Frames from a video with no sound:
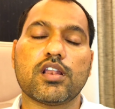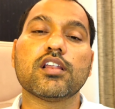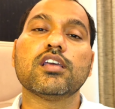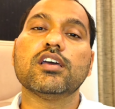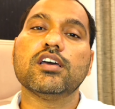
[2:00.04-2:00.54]

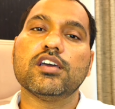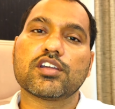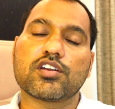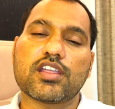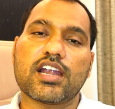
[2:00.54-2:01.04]
will
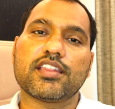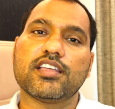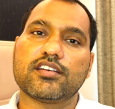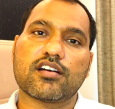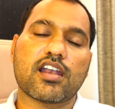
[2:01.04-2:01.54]
create
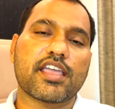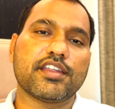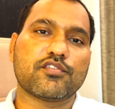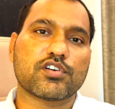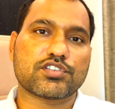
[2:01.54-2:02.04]
the
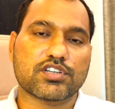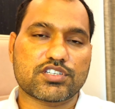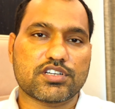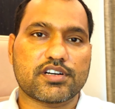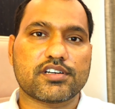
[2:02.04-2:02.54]
underlying
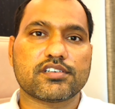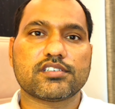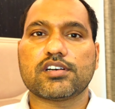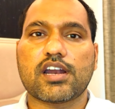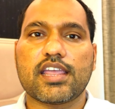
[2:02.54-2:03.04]
infrastructure,
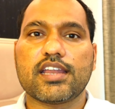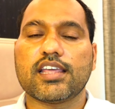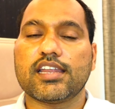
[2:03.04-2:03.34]
right?